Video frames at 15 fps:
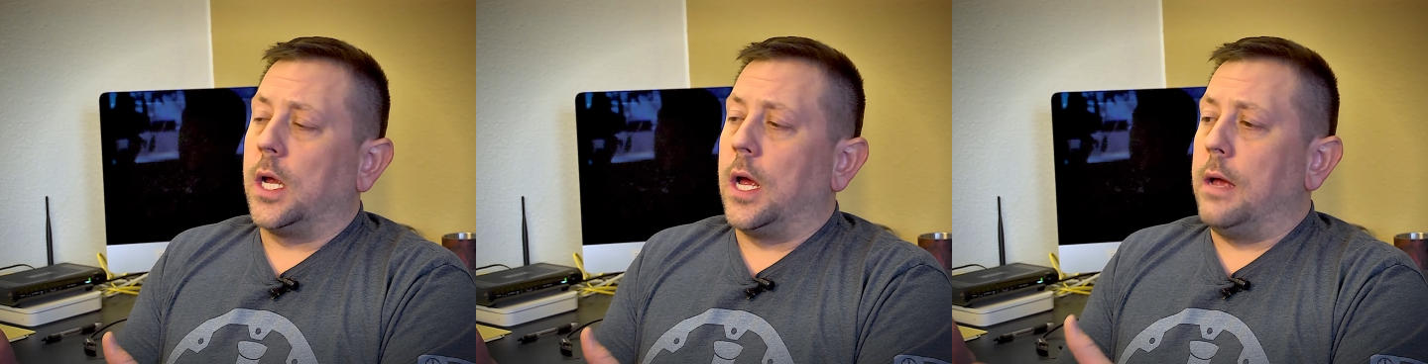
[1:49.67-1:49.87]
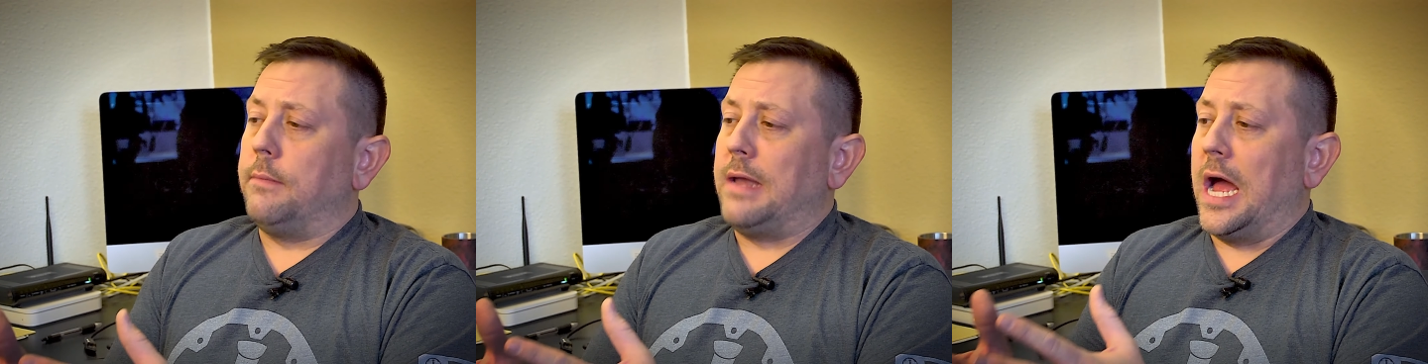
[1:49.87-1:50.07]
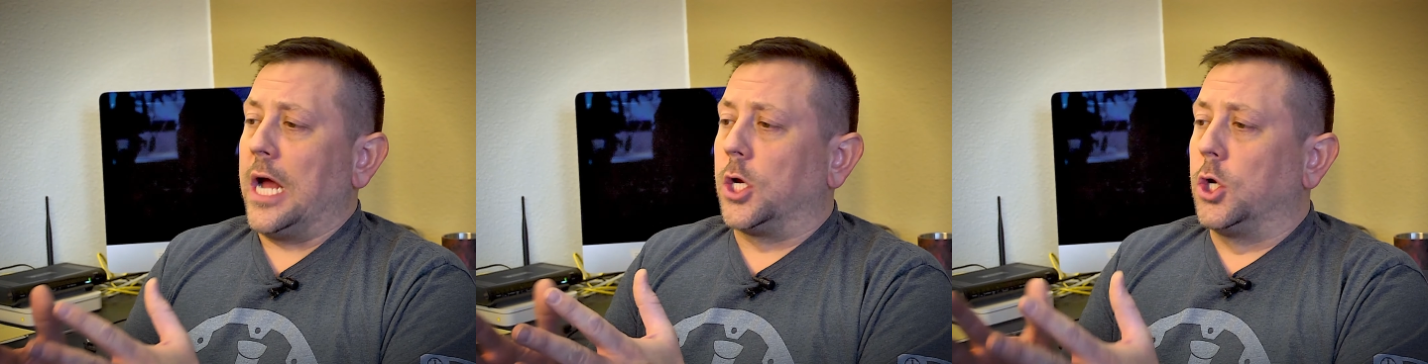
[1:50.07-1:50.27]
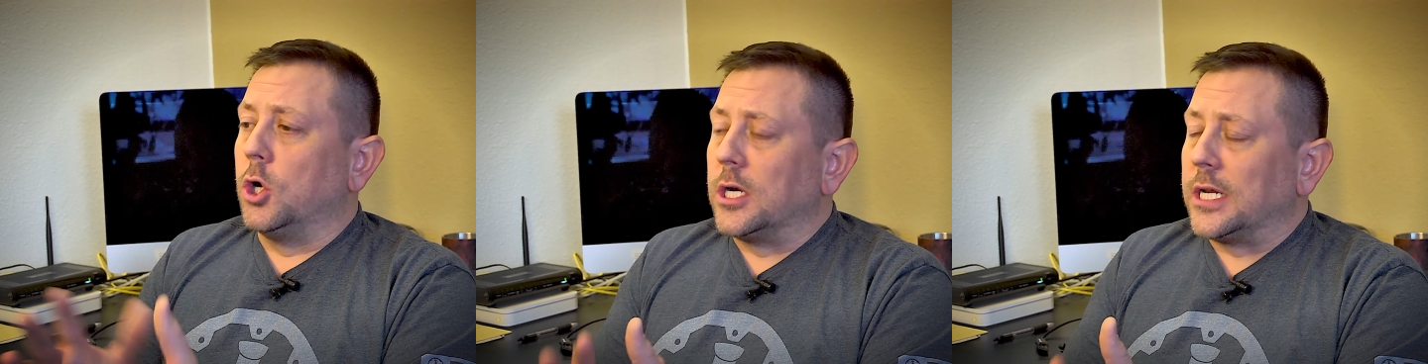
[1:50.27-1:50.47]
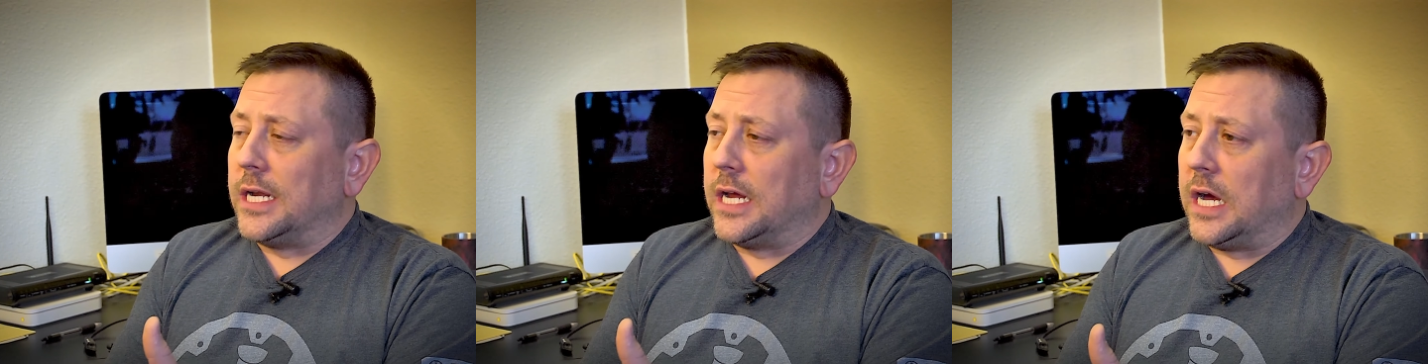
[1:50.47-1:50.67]
I'm not
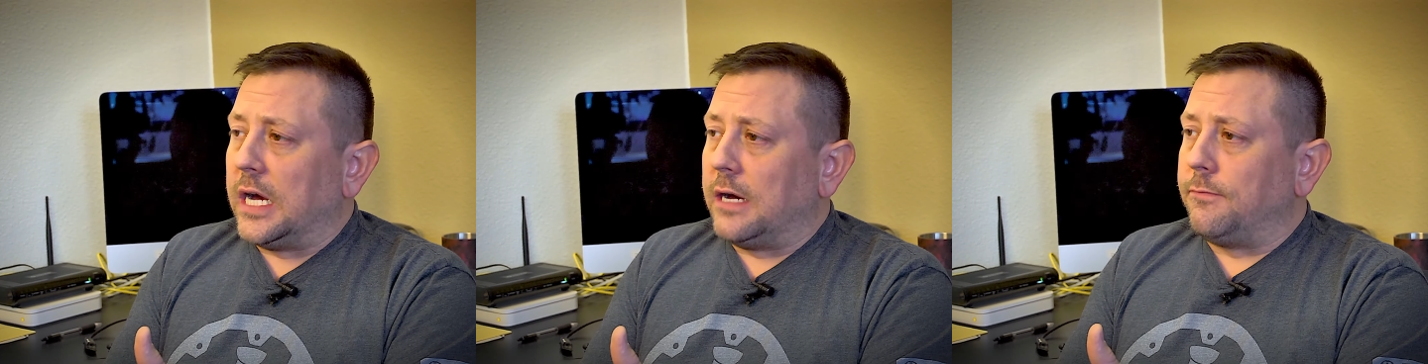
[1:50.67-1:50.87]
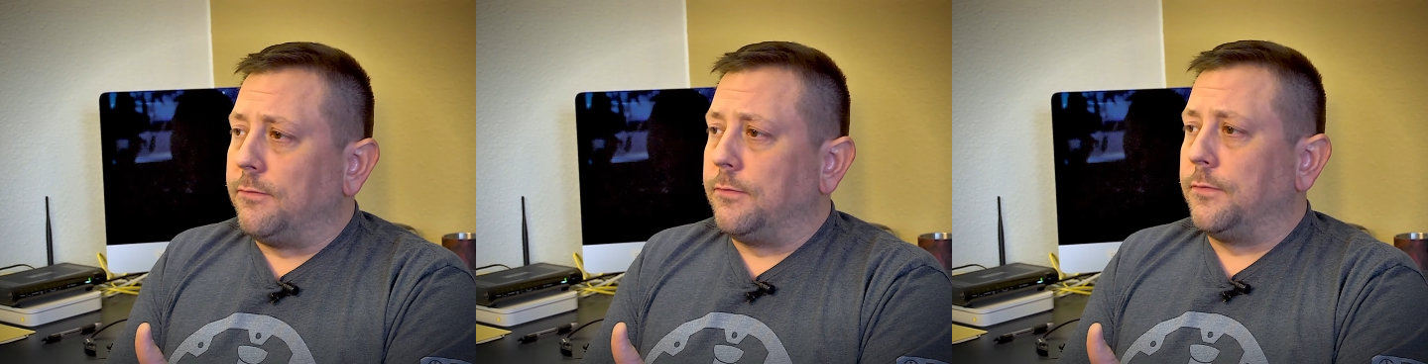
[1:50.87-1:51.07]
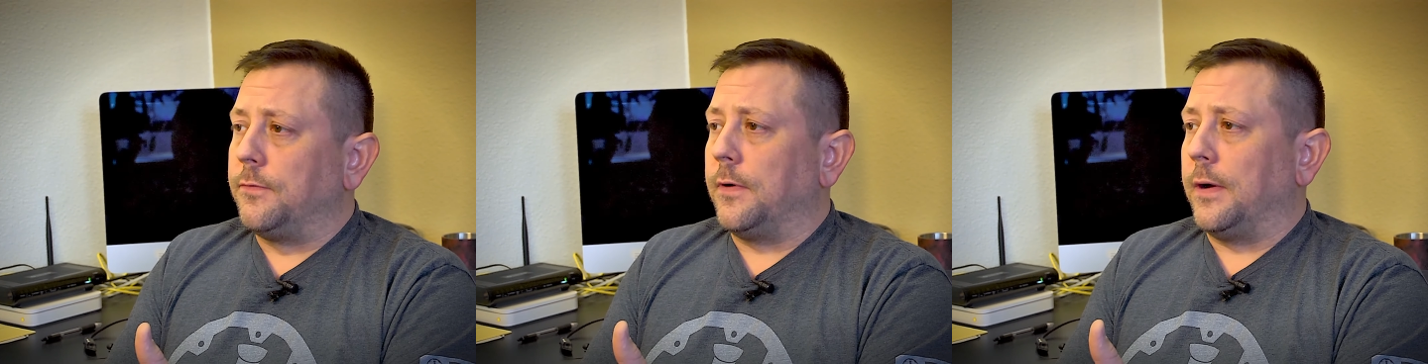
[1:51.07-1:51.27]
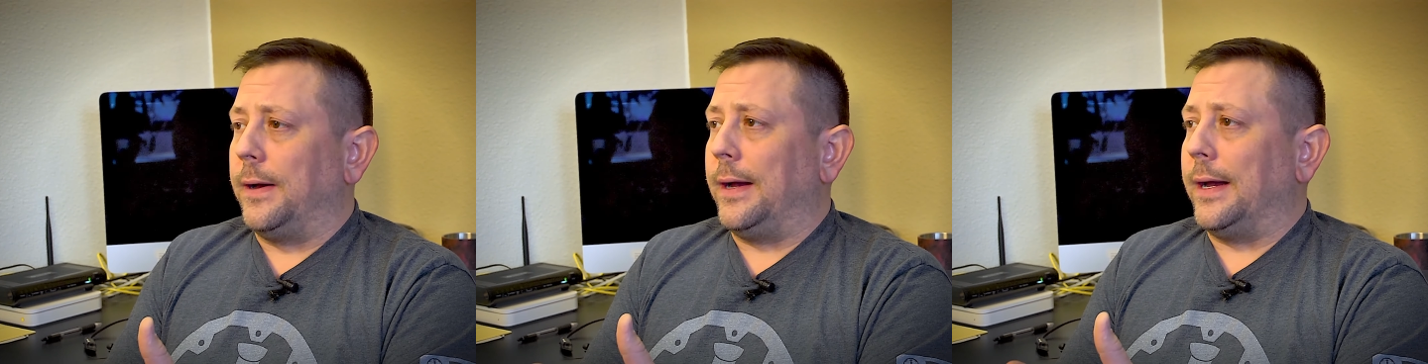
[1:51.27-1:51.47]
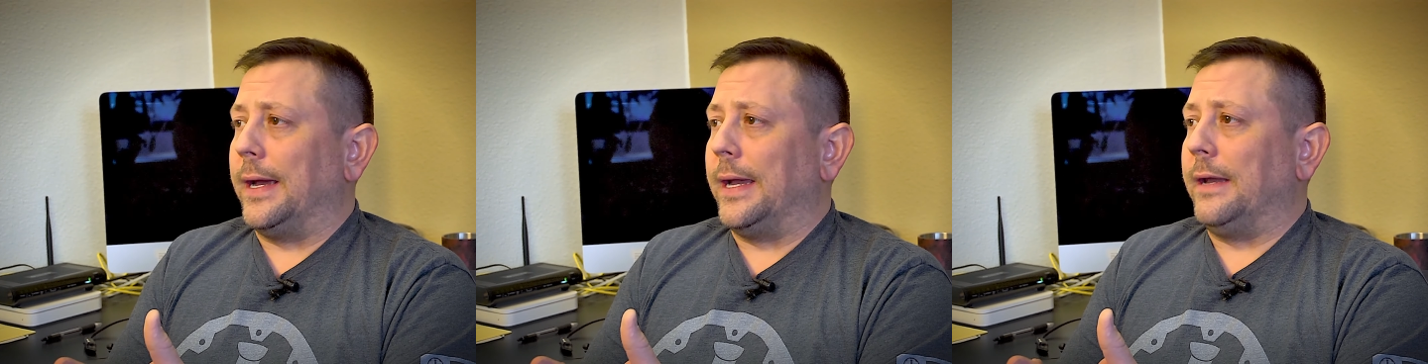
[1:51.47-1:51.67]
good enough,
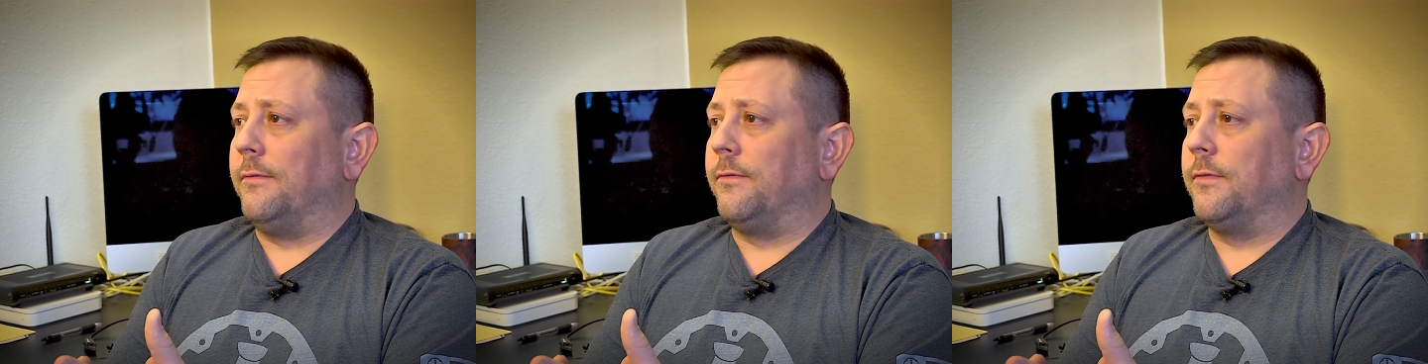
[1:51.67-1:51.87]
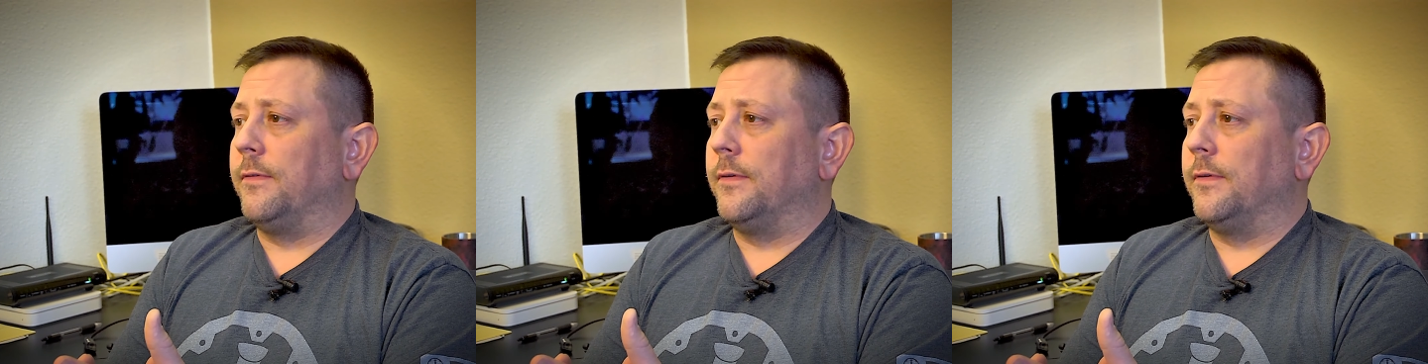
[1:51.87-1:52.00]
I'm